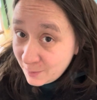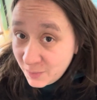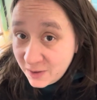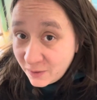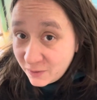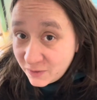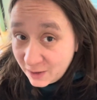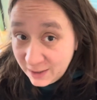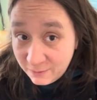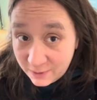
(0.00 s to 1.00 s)
because
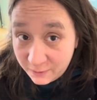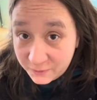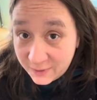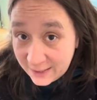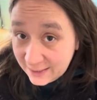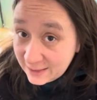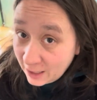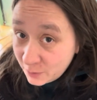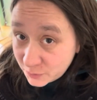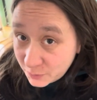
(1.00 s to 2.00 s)
even after that
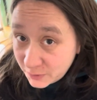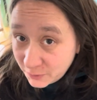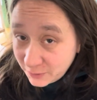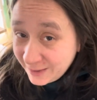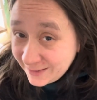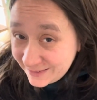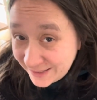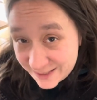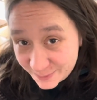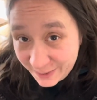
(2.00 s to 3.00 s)
encounter with her, it
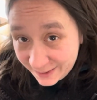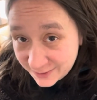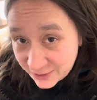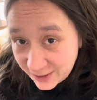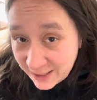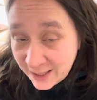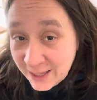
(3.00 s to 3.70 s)
takes my energy,